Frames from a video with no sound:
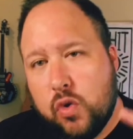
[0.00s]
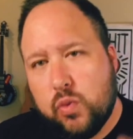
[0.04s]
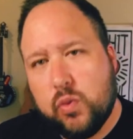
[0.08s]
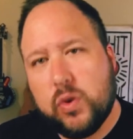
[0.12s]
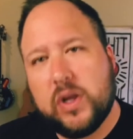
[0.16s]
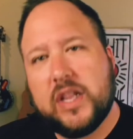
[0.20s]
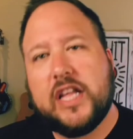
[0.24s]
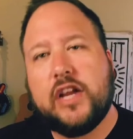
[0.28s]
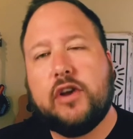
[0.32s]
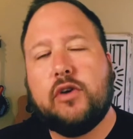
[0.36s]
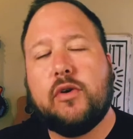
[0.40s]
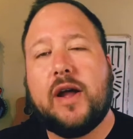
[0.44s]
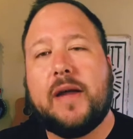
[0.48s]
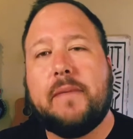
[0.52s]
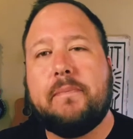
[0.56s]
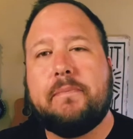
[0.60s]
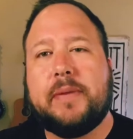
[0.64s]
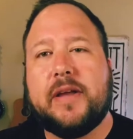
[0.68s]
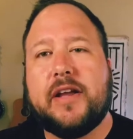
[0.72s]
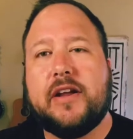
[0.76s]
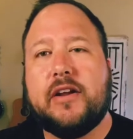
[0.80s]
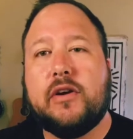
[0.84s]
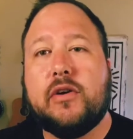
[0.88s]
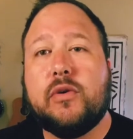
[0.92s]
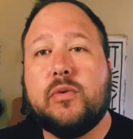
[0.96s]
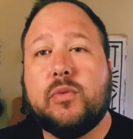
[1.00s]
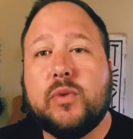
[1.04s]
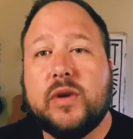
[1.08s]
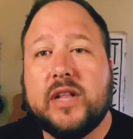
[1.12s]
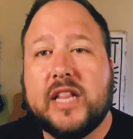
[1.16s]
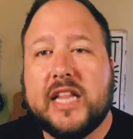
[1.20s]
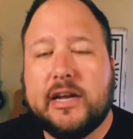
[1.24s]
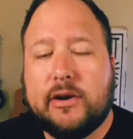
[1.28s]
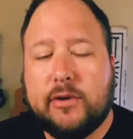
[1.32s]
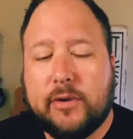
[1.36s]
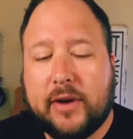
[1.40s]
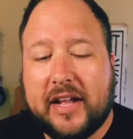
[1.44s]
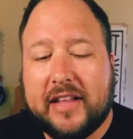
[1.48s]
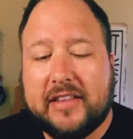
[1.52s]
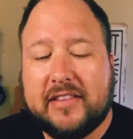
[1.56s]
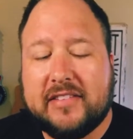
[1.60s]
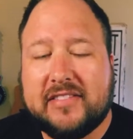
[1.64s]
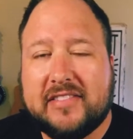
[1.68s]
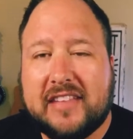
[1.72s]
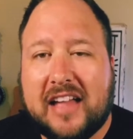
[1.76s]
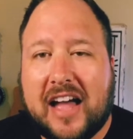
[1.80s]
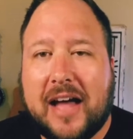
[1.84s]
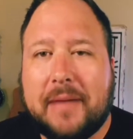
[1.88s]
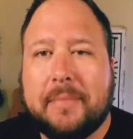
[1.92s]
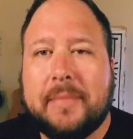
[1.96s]
Really great beer, really great
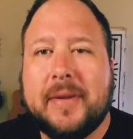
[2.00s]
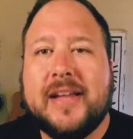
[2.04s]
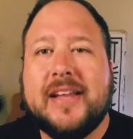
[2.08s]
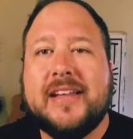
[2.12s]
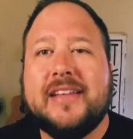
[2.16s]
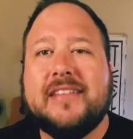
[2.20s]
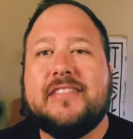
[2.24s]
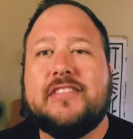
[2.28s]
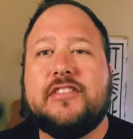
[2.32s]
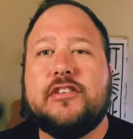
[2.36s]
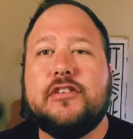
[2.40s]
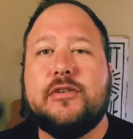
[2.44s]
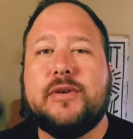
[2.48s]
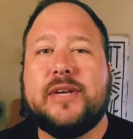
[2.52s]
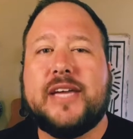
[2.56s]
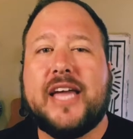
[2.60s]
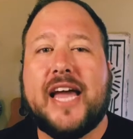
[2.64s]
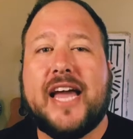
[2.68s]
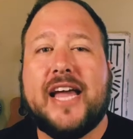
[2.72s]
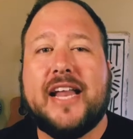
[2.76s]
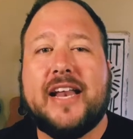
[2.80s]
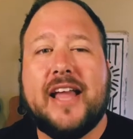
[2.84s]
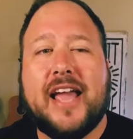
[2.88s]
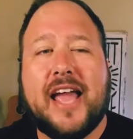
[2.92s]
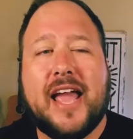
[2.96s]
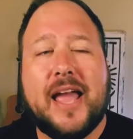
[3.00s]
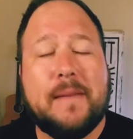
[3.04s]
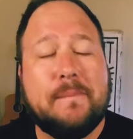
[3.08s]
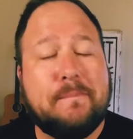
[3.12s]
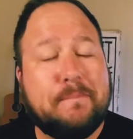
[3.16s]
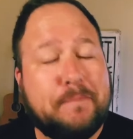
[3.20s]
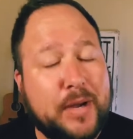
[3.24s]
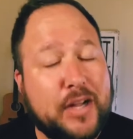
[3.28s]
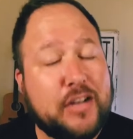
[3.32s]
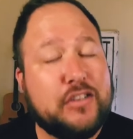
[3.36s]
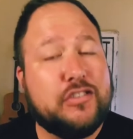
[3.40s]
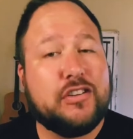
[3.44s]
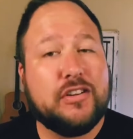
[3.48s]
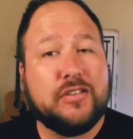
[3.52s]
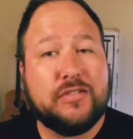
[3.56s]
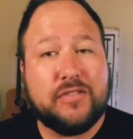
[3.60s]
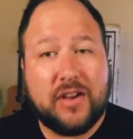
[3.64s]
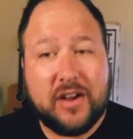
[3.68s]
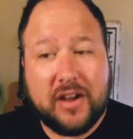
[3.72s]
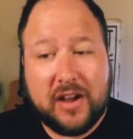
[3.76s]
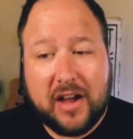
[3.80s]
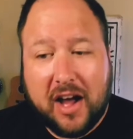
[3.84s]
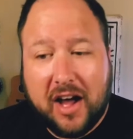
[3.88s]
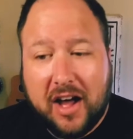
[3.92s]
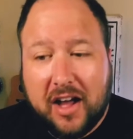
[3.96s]
stop to get a bunch of
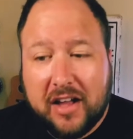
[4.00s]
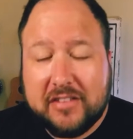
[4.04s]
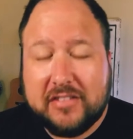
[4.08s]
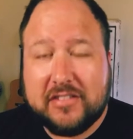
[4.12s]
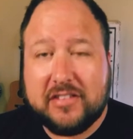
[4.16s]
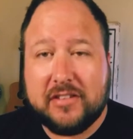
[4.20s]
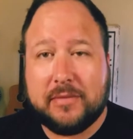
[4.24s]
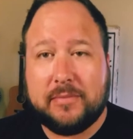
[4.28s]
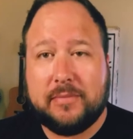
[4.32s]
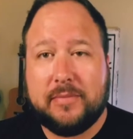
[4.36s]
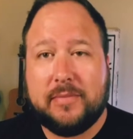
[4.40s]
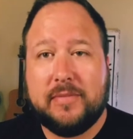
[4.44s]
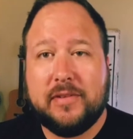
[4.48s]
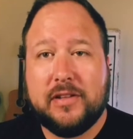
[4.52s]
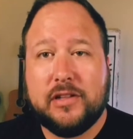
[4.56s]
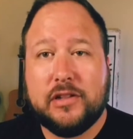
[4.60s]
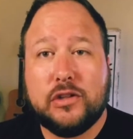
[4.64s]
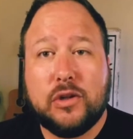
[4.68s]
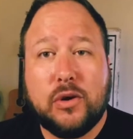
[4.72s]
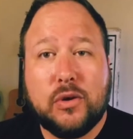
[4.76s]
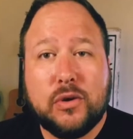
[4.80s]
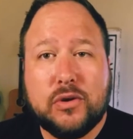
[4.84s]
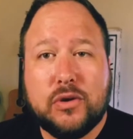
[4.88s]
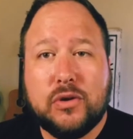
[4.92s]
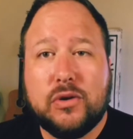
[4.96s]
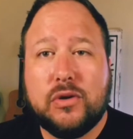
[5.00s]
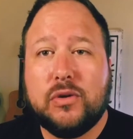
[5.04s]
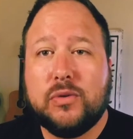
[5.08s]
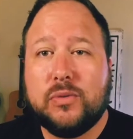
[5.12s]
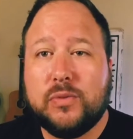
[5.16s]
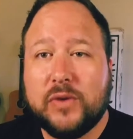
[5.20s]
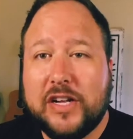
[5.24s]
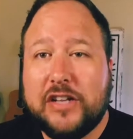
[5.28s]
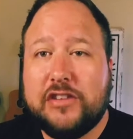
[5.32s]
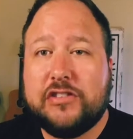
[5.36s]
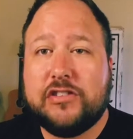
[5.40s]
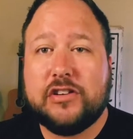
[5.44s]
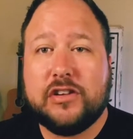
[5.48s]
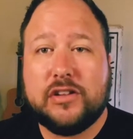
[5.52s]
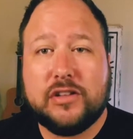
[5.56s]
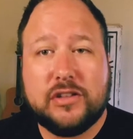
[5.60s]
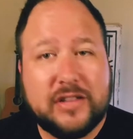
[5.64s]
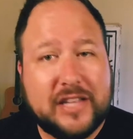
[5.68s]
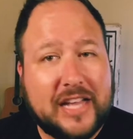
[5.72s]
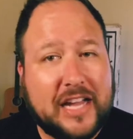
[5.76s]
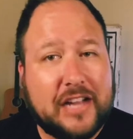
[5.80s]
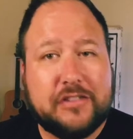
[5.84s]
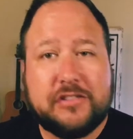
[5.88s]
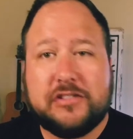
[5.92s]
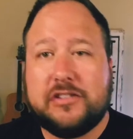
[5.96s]
awesome local, regional,
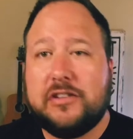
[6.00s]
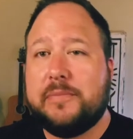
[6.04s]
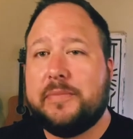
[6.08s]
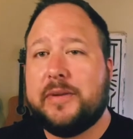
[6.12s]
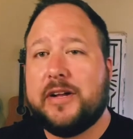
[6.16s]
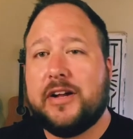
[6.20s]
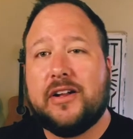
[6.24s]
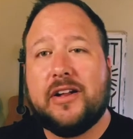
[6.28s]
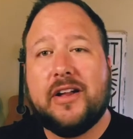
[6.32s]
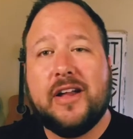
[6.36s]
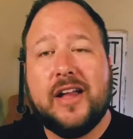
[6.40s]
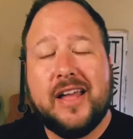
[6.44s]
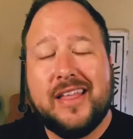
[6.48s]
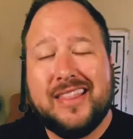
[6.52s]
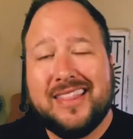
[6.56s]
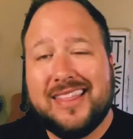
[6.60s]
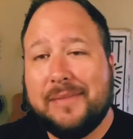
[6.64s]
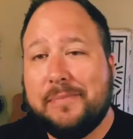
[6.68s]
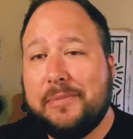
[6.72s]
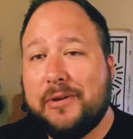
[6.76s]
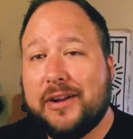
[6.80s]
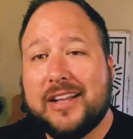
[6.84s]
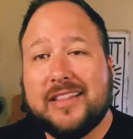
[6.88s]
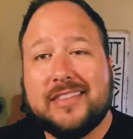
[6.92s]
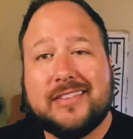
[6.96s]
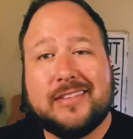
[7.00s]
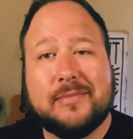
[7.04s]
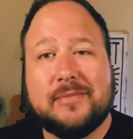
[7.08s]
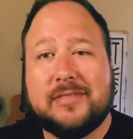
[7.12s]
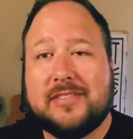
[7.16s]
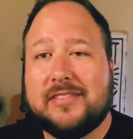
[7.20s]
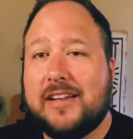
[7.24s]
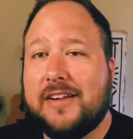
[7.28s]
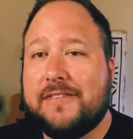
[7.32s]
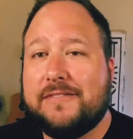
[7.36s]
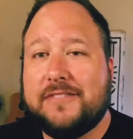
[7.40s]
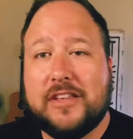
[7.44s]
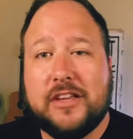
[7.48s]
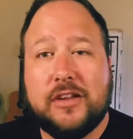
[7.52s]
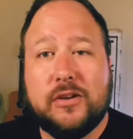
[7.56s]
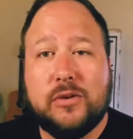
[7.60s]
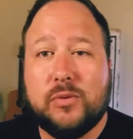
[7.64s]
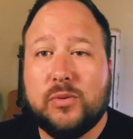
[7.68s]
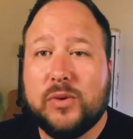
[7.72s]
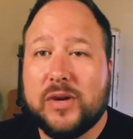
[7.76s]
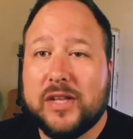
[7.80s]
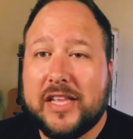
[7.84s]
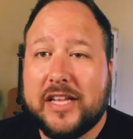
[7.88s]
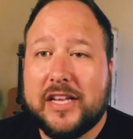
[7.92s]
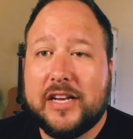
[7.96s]
national beer. They bring in some stuff that you
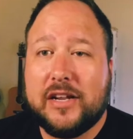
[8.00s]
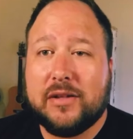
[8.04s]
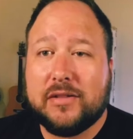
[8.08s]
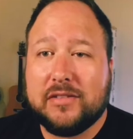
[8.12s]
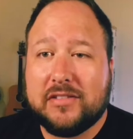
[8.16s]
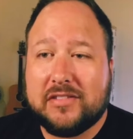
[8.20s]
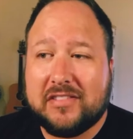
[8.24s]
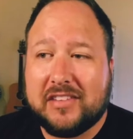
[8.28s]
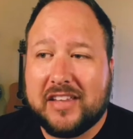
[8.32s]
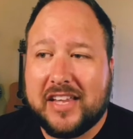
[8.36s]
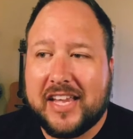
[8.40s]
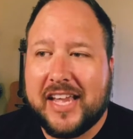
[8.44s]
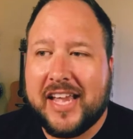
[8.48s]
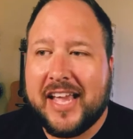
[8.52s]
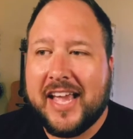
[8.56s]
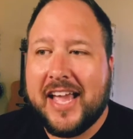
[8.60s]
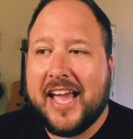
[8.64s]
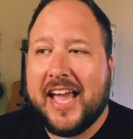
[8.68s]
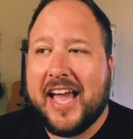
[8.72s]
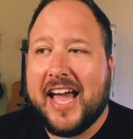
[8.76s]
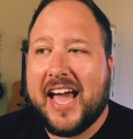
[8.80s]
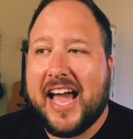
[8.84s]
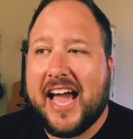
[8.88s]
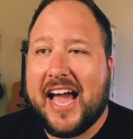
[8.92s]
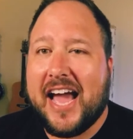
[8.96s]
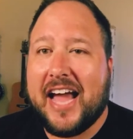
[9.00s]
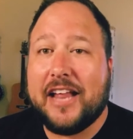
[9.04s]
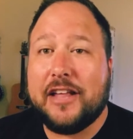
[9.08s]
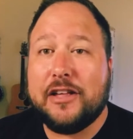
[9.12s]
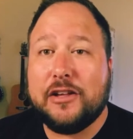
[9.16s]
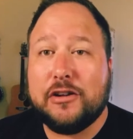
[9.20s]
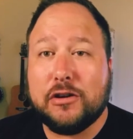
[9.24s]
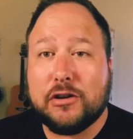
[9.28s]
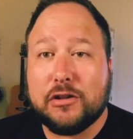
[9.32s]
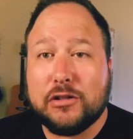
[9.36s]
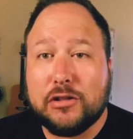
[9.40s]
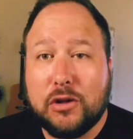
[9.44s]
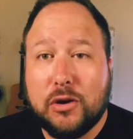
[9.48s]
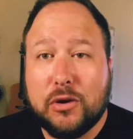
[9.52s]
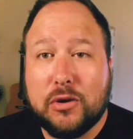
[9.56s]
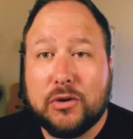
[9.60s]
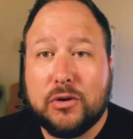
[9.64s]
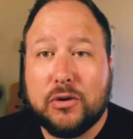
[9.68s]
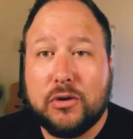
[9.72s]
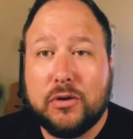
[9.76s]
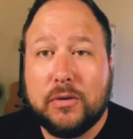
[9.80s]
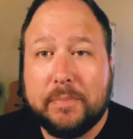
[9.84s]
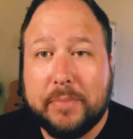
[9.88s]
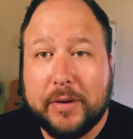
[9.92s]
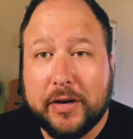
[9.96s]
really don't see at your
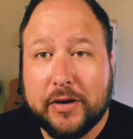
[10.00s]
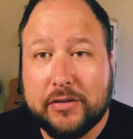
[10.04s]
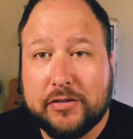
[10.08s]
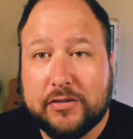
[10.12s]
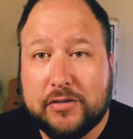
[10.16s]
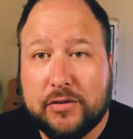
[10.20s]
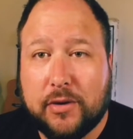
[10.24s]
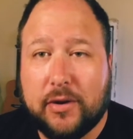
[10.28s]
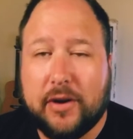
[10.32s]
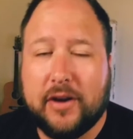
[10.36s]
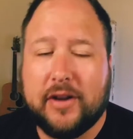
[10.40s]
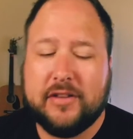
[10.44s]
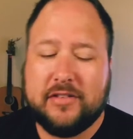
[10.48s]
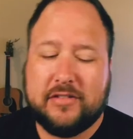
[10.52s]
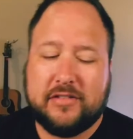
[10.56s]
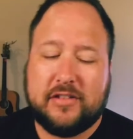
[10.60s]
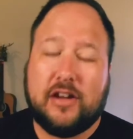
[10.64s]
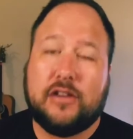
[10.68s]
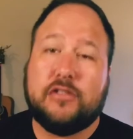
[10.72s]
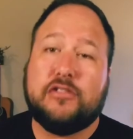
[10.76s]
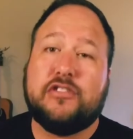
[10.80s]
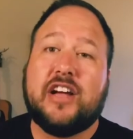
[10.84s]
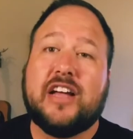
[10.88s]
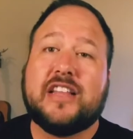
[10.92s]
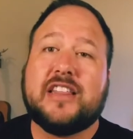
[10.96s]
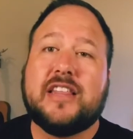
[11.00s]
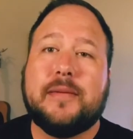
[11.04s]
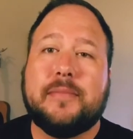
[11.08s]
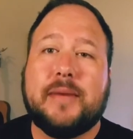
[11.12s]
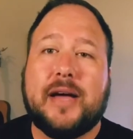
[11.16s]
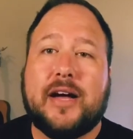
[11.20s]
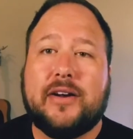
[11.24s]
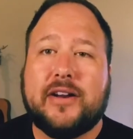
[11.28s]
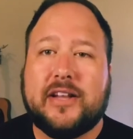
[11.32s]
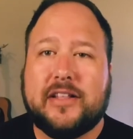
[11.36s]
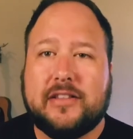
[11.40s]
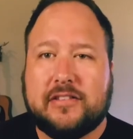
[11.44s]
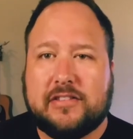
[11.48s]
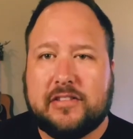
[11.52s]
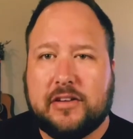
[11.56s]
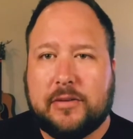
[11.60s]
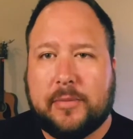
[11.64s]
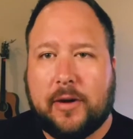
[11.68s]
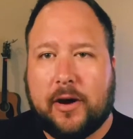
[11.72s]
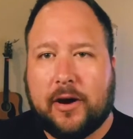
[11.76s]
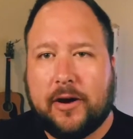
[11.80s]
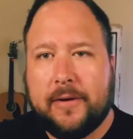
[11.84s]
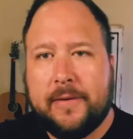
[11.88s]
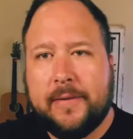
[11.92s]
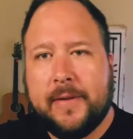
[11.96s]
local beer store. So check them out in
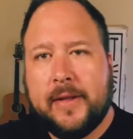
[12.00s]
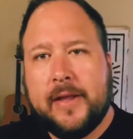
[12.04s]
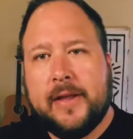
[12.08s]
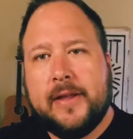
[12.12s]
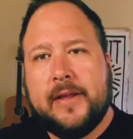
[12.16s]
Sylmar.